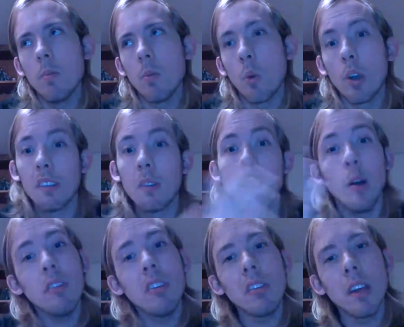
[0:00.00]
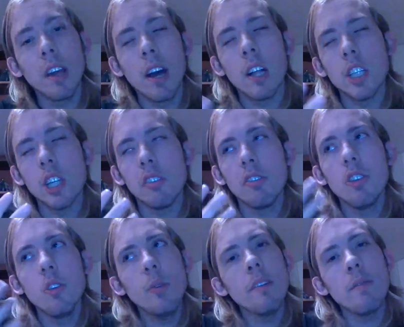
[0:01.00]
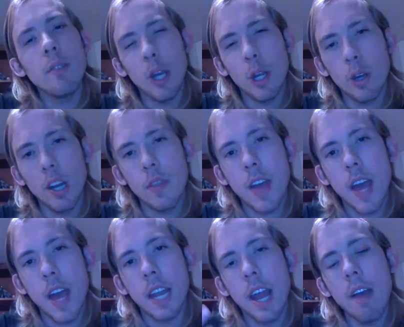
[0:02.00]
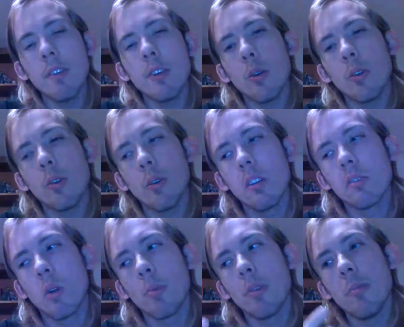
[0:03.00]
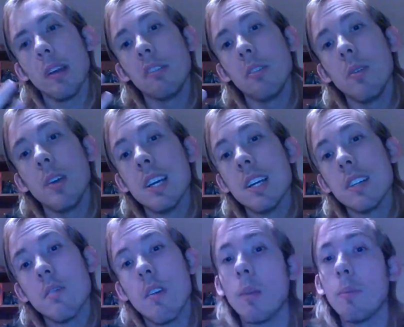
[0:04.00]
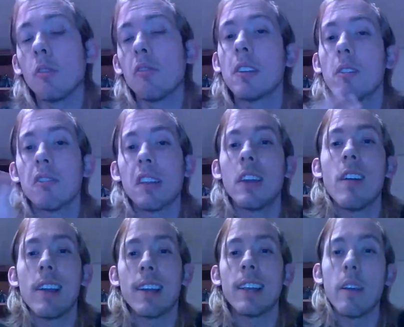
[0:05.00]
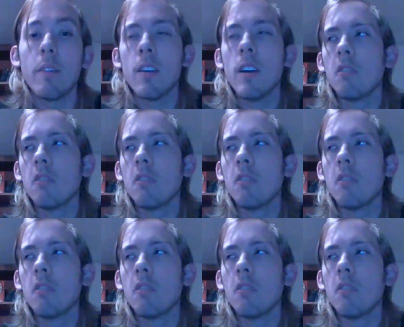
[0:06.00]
or in someone else's psychology? So you get very good at that, and having North Node in Scorpio makes you develop those skills later on in life.